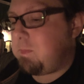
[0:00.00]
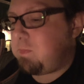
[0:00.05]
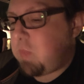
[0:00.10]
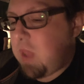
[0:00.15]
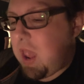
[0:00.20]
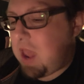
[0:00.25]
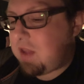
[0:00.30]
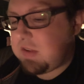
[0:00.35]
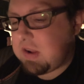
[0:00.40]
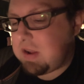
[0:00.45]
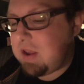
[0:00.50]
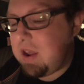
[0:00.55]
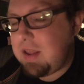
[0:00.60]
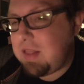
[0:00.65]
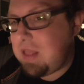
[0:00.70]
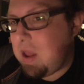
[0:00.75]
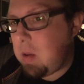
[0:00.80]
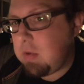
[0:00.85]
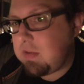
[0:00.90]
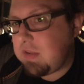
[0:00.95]
Yeah. As a
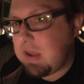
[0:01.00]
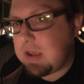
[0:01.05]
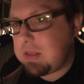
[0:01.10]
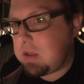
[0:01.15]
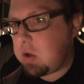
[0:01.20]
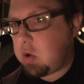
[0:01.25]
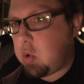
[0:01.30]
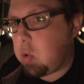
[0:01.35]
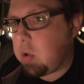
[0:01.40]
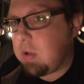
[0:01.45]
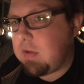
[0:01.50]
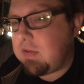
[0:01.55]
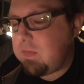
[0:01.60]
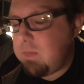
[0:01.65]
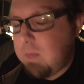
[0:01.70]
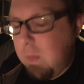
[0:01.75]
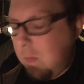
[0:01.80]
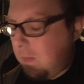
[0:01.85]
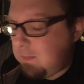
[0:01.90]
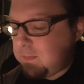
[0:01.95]
kid, that was like the coolest
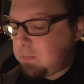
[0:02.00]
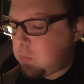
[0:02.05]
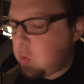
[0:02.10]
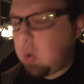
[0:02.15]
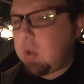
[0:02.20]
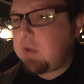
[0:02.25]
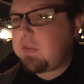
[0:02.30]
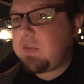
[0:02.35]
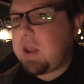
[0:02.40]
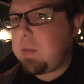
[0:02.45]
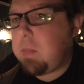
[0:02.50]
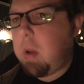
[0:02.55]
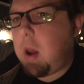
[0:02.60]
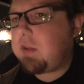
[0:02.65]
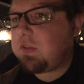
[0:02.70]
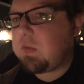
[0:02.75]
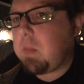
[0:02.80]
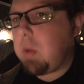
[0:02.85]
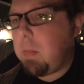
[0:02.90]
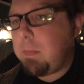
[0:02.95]
thing
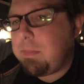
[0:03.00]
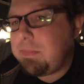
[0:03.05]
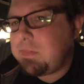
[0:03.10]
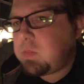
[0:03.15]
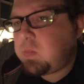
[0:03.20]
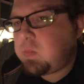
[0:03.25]
possible.